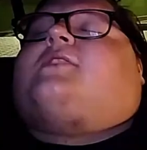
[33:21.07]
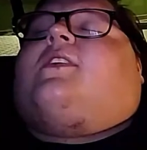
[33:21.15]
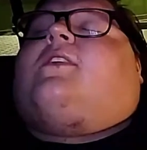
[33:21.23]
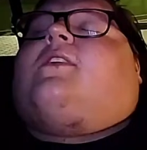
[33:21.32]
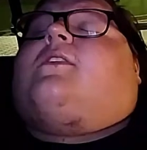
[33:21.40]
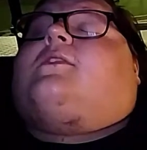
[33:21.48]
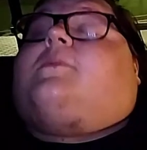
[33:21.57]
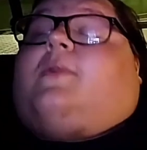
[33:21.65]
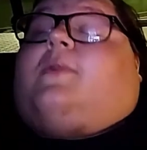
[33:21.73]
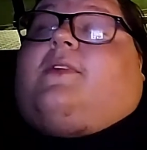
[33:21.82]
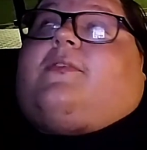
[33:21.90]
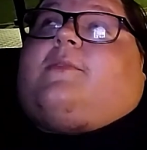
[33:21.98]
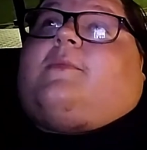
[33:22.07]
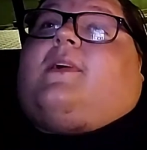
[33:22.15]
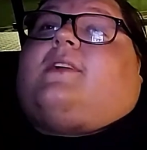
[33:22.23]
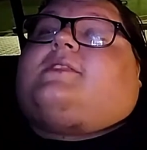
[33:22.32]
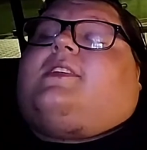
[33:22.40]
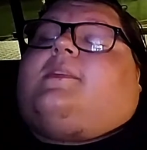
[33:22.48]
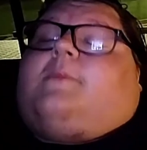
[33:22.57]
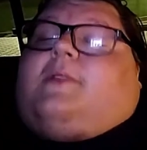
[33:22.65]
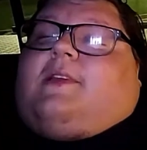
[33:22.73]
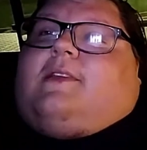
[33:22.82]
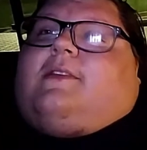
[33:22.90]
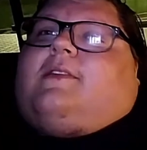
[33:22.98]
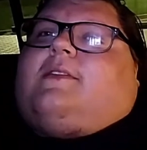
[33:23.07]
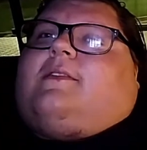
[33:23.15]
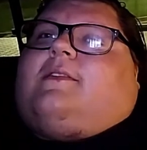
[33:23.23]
it's all a deploy for Moxley to bleed.